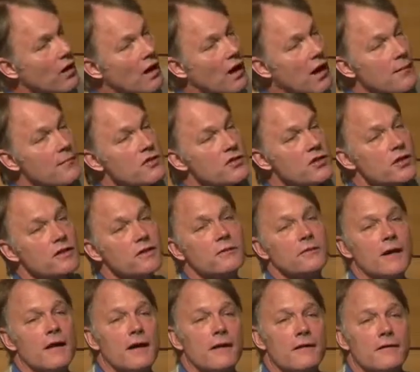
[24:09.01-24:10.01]
I'm just going
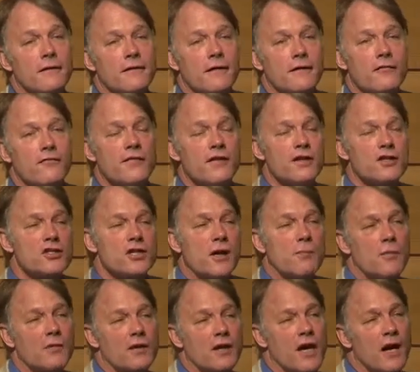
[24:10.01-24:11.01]
to finish
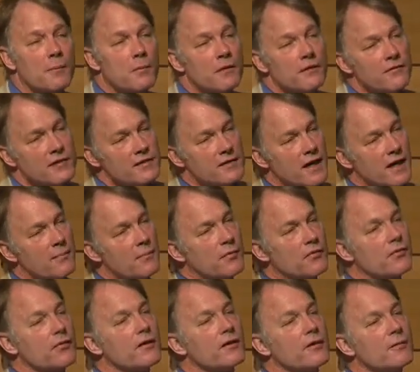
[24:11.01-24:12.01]
up with a couple of
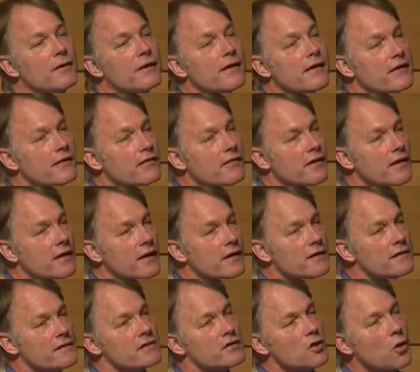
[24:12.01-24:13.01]
examples here, because
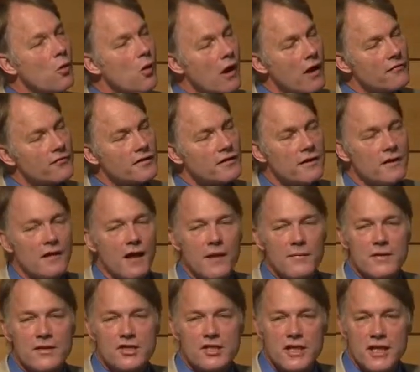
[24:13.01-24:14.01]
so often
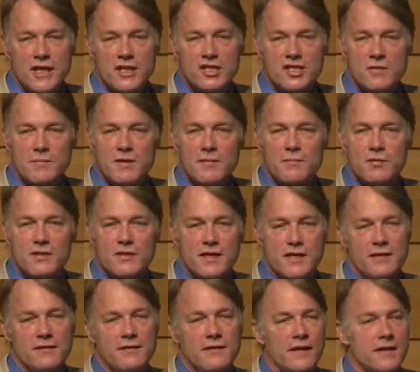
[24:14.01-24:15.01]
climate change has been
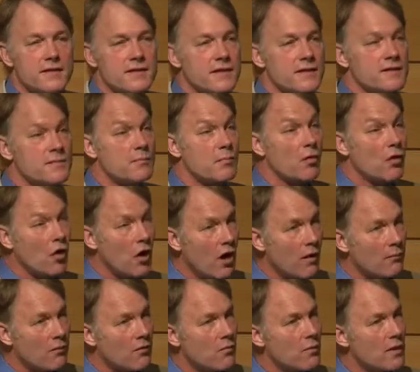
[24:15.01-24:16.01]
presented as this
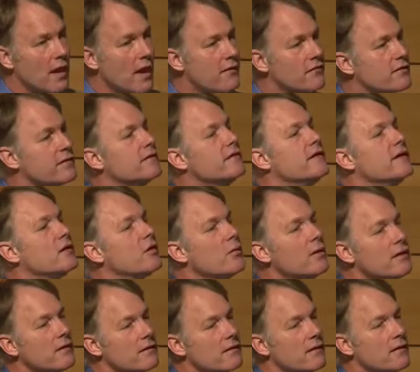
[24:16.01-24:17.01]
problem we have to deal
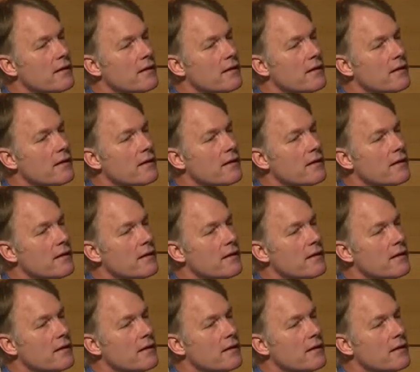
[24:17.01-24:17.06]
with.